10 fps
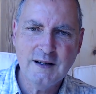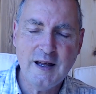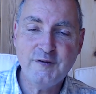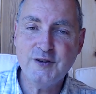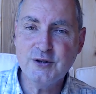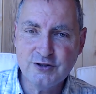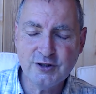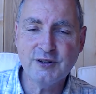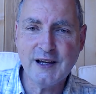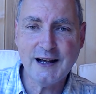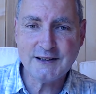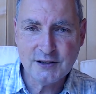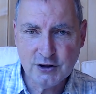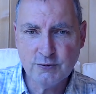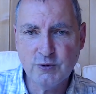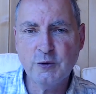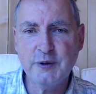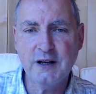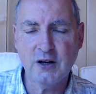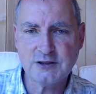If you do that, you will
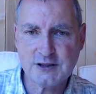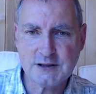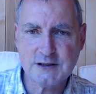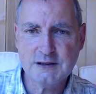be lost.